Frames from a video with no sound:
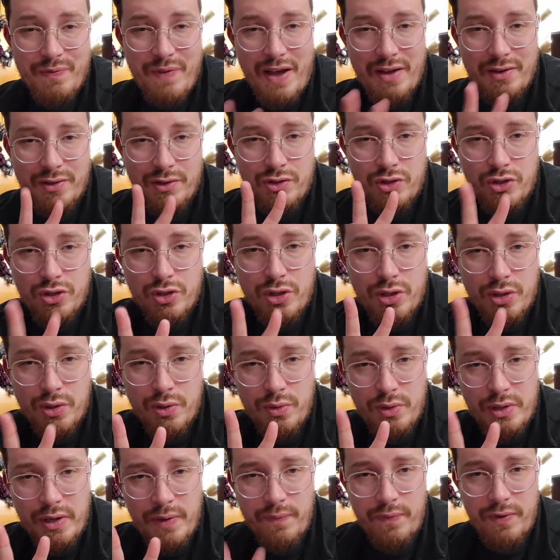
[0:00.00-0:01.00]
found
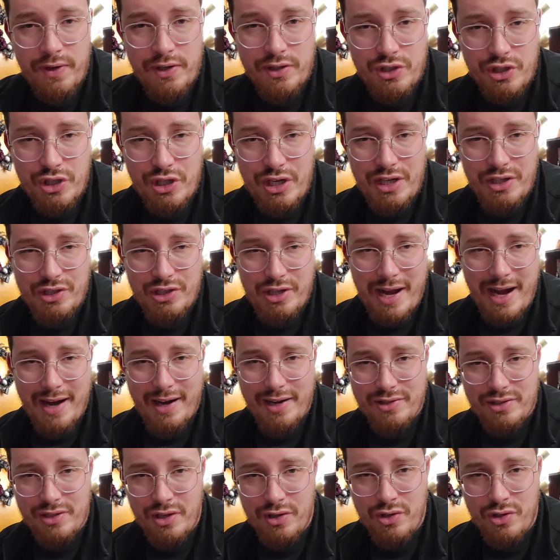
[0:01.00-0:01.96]
2 different jean jackets.